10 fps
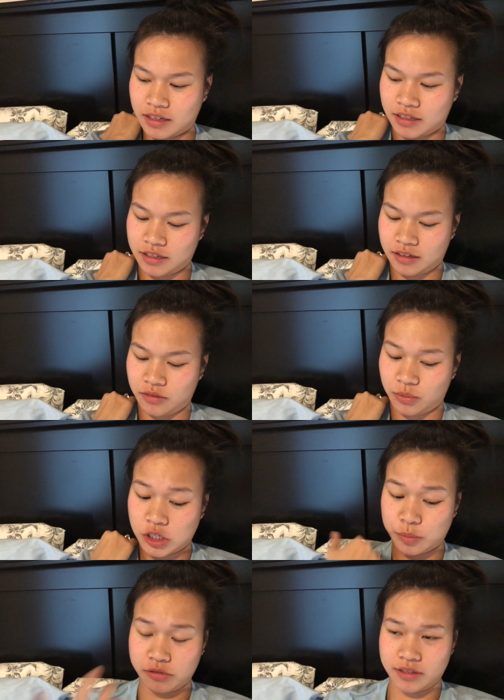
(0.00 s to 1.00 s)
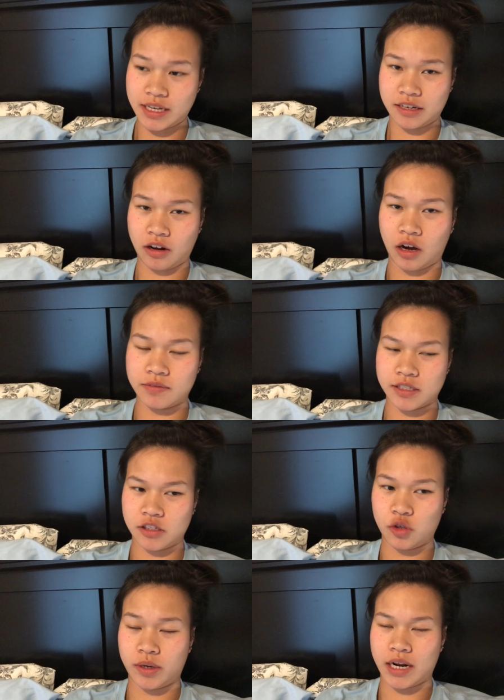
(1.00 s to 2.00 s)
And when you present,
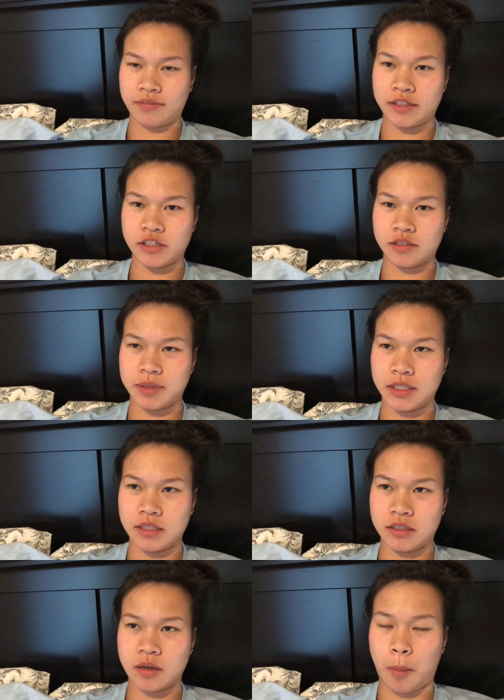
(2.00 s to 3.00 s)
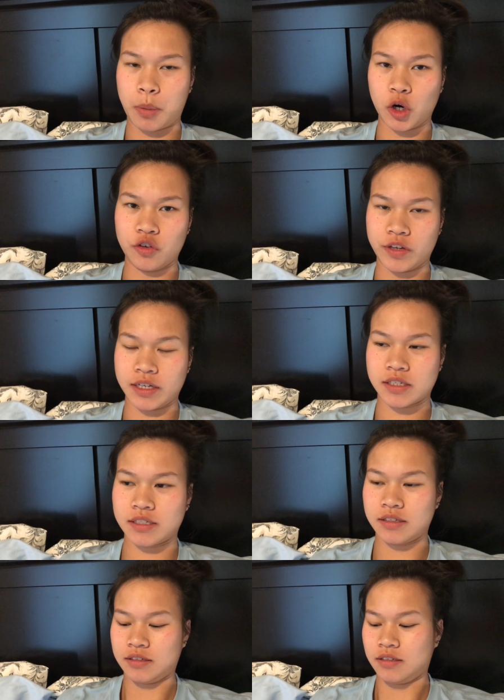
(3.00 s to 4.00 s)
obviously you want everything to be
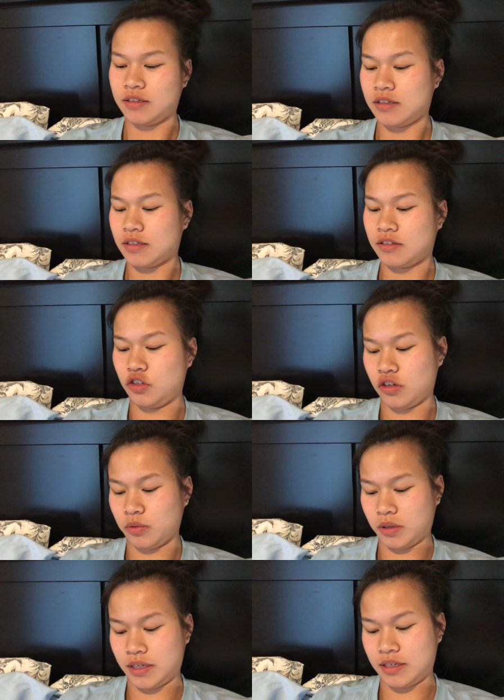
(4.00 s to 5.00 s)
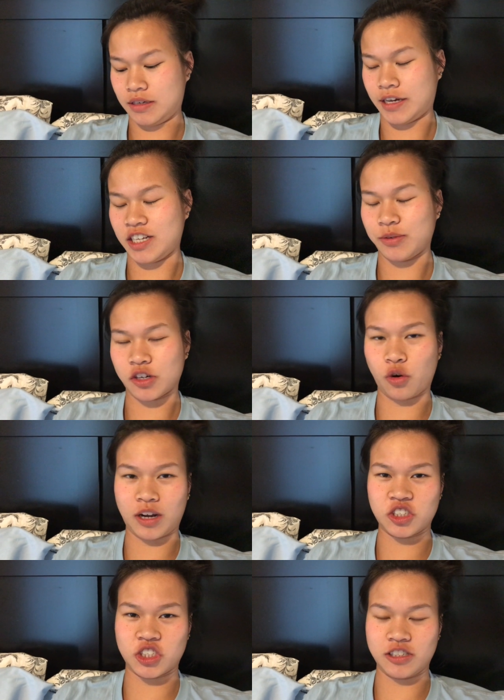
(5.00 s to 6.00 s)
perfect. You don't want anyone to
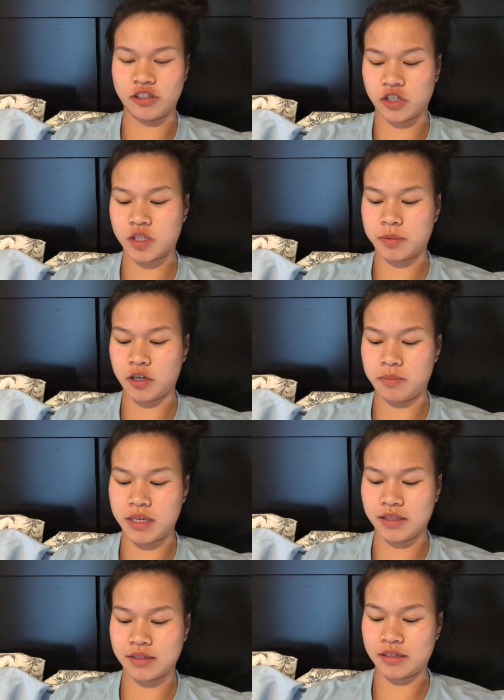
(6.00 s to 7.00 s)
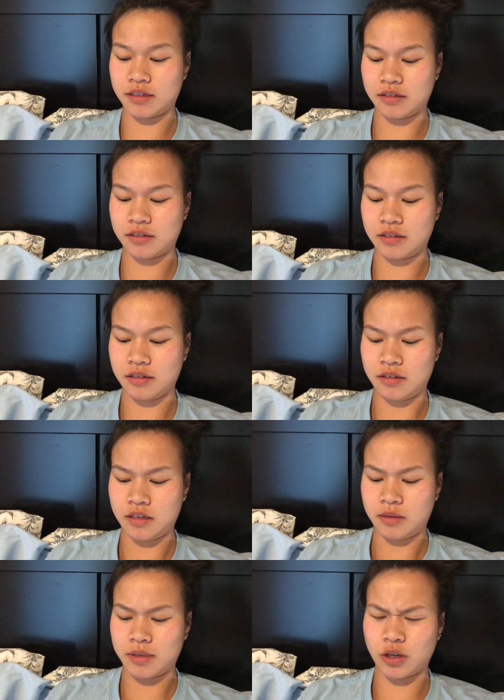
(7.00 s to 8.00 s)
question your experiments and
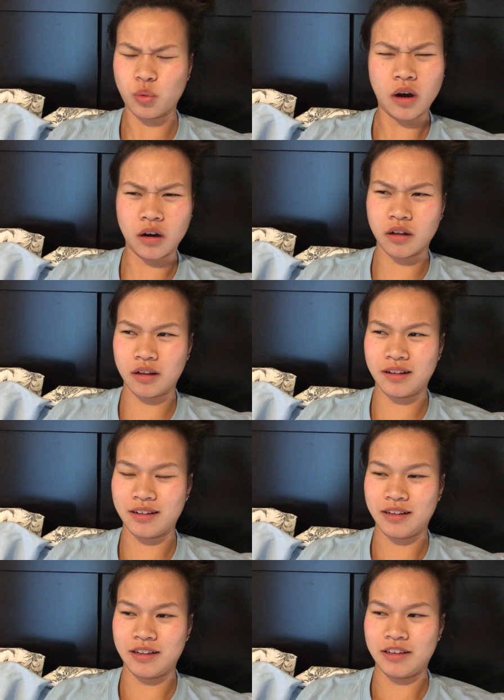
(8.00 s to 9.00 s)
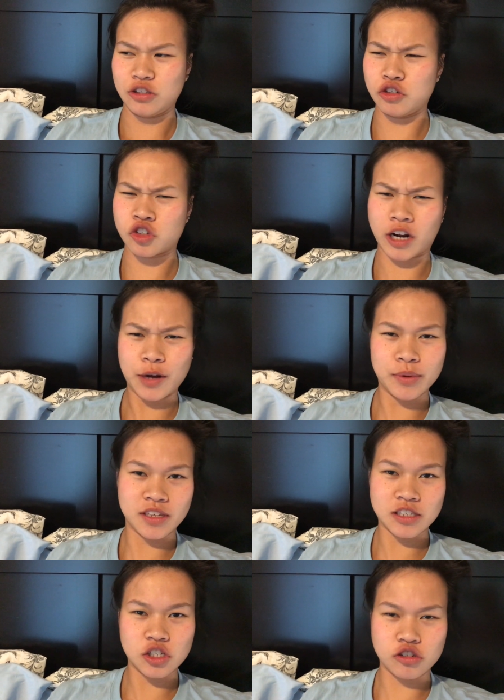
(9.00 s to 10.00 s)
be like, well, do you try it with
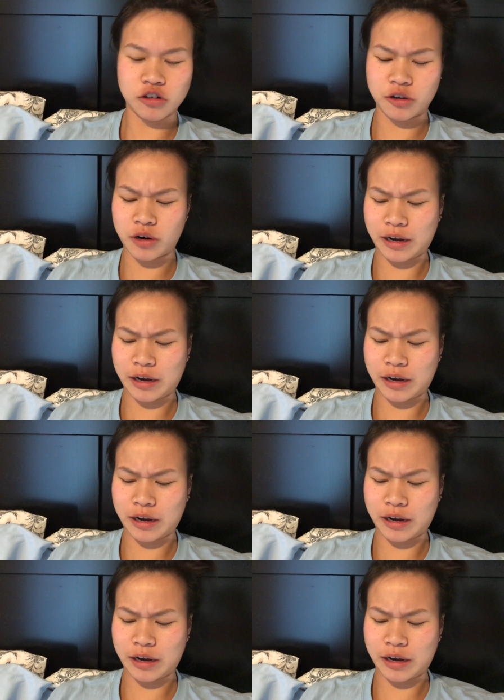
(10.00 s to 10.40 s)
this control?